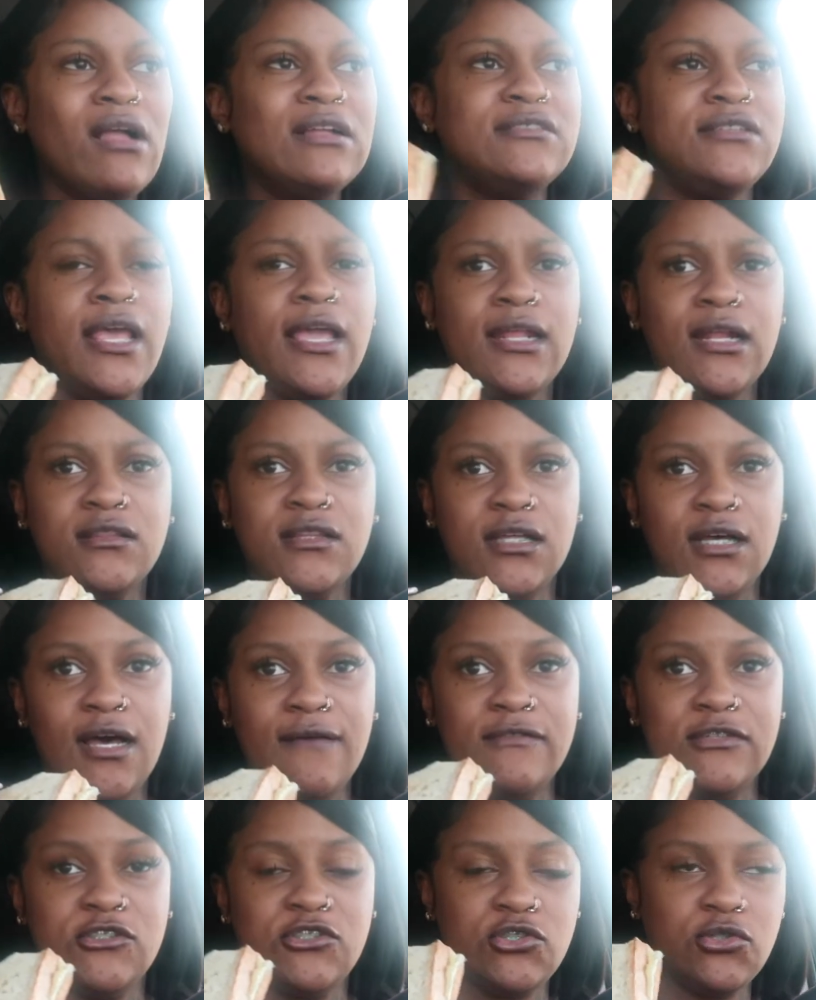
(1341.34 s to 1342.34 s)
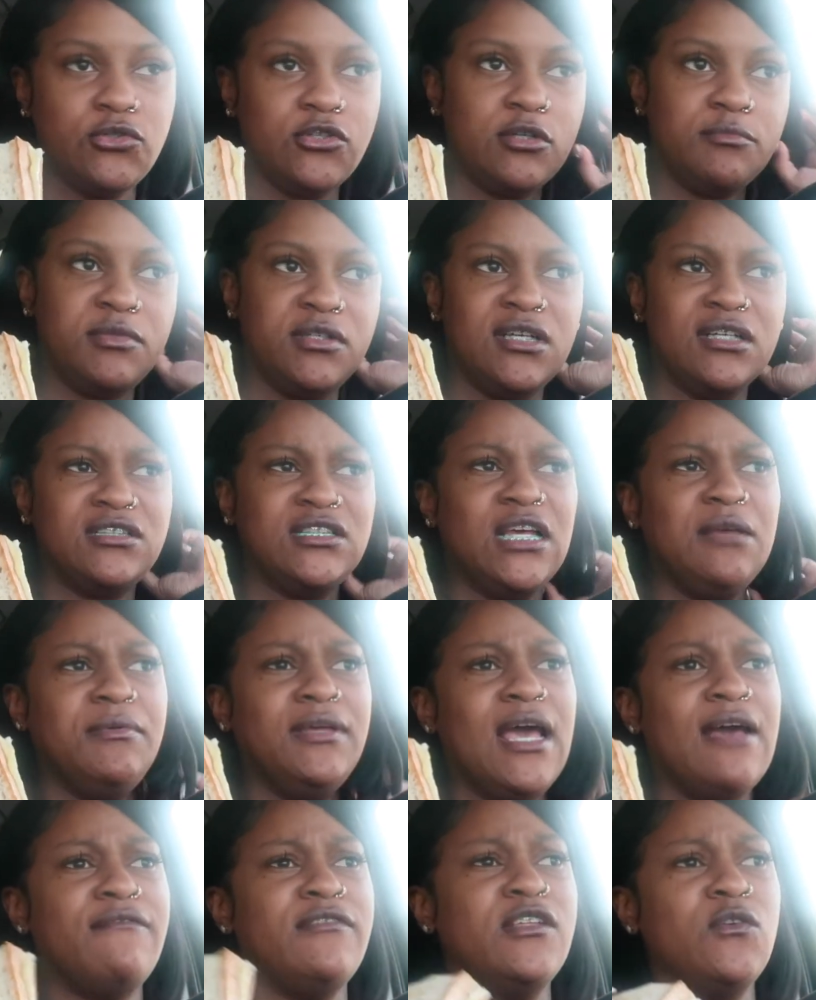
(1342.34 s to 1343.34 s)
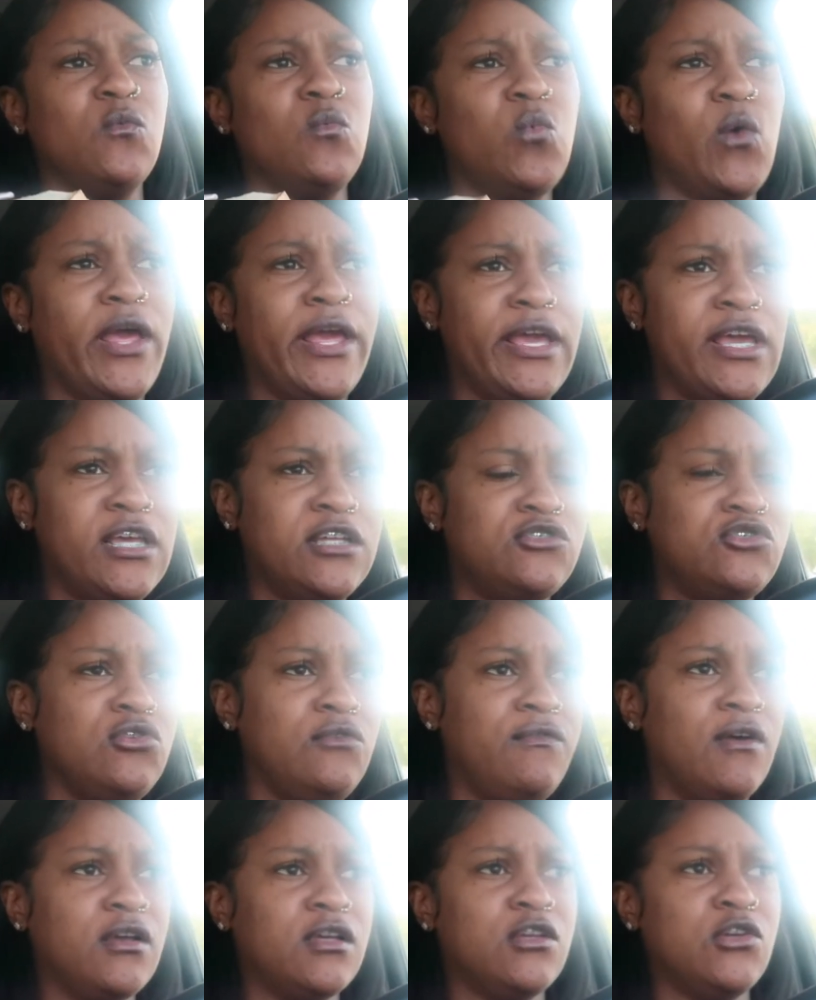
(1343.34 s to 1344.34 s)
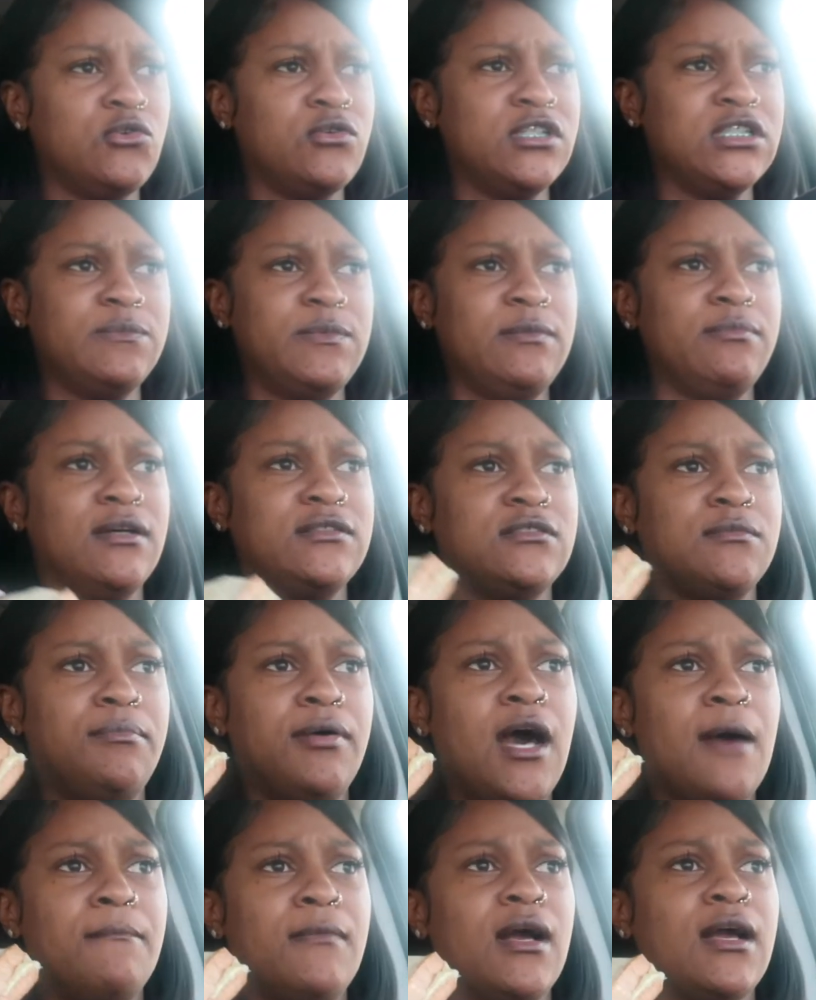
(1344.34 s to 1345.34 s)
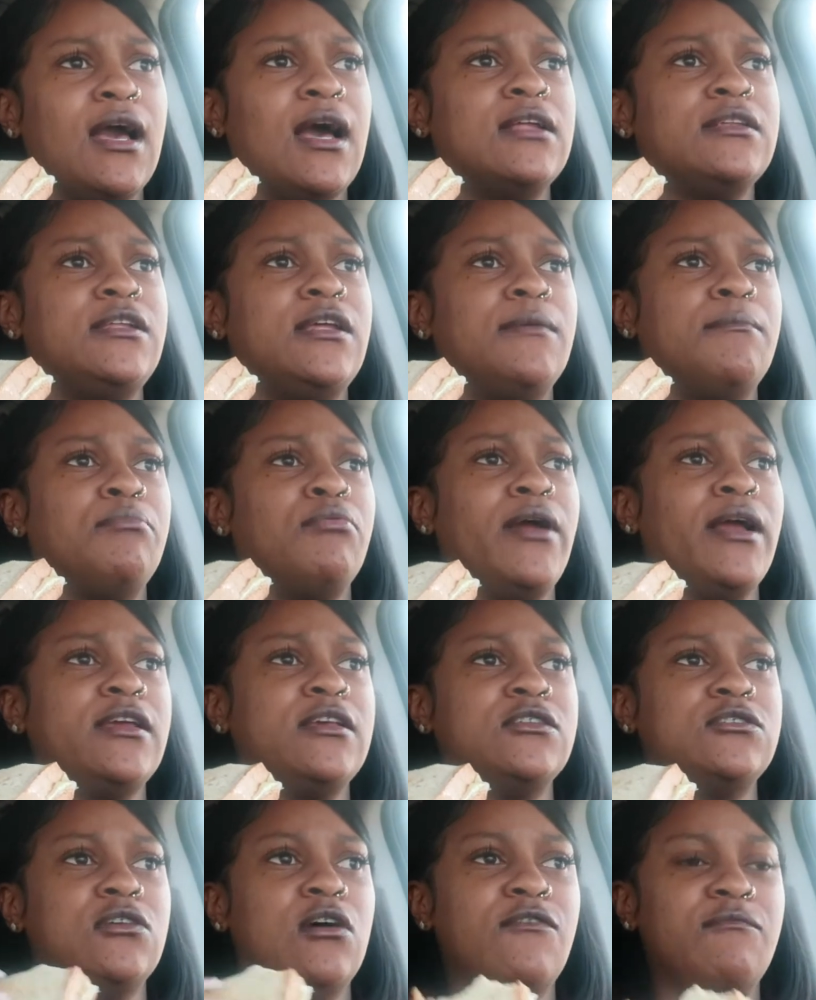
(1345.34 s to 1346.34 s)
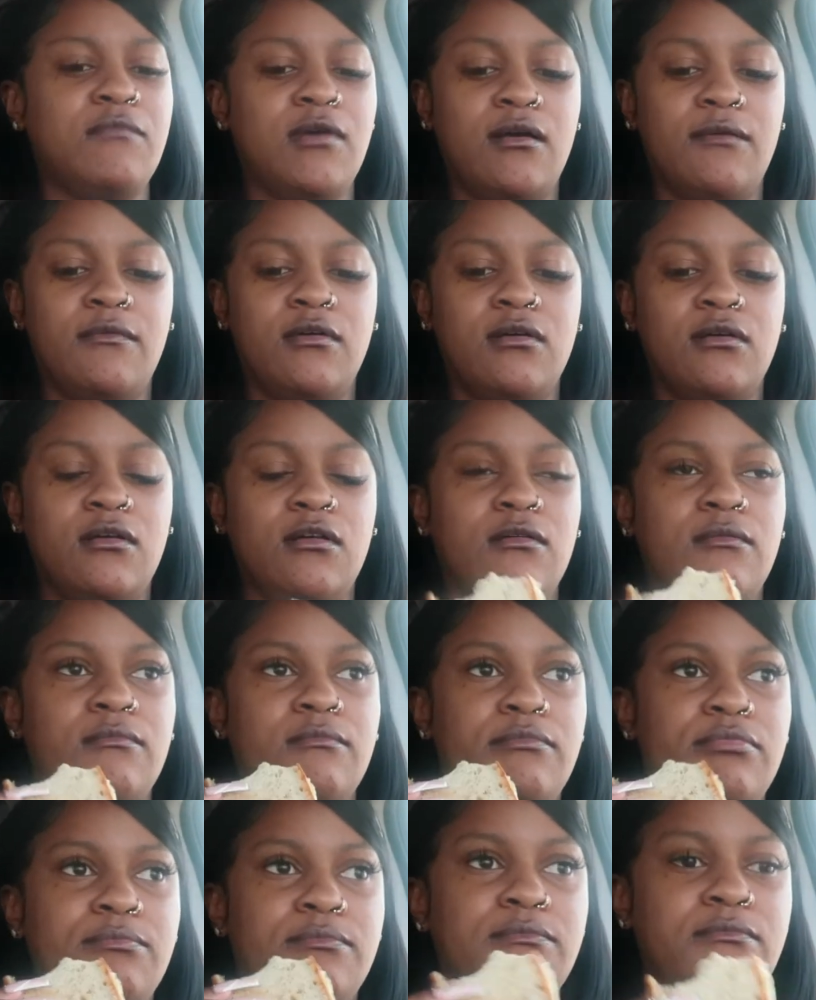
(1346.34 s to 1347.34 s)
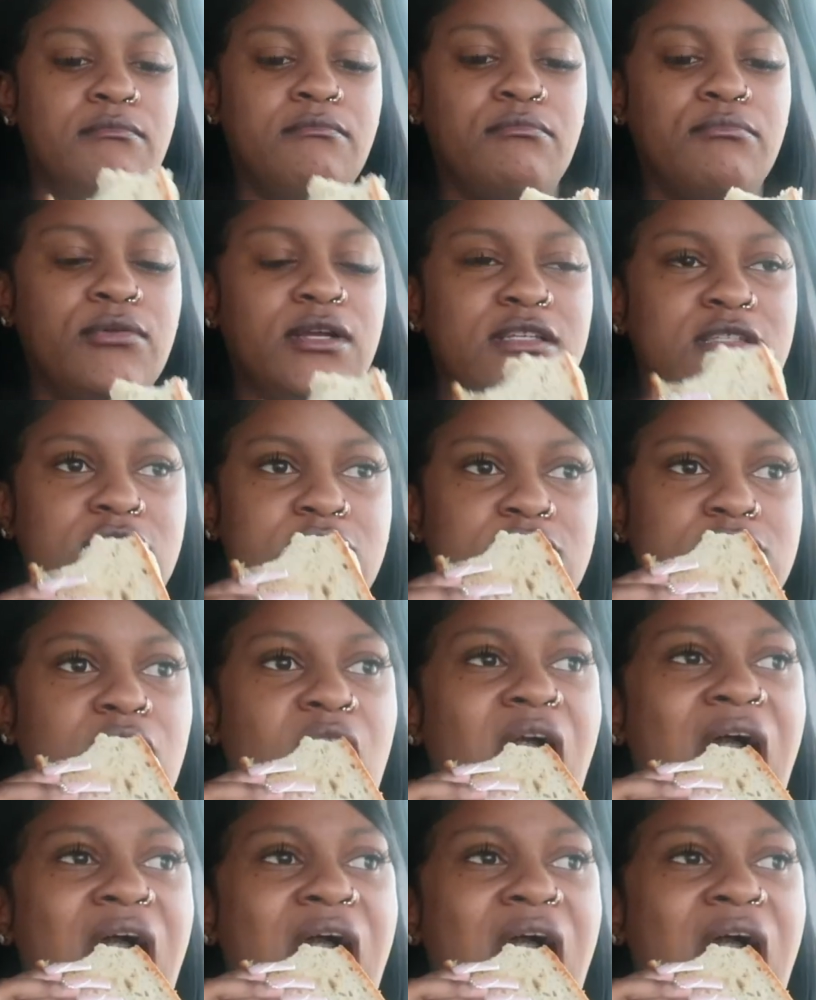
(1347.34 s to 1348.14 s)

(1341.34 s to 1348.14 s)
take it out the oven sooner because they will be having it way too fucking crispy about to pop my goddamn brackets off my um braces